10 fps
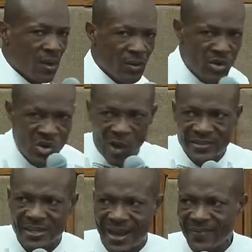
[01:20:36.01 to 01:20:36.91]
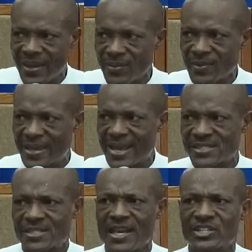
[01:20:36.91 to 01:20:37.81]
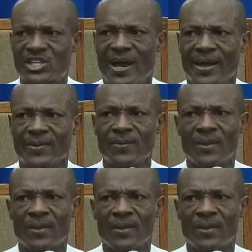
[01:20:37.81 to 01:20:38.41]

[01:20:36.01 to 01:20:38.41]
Nothing at the gas station.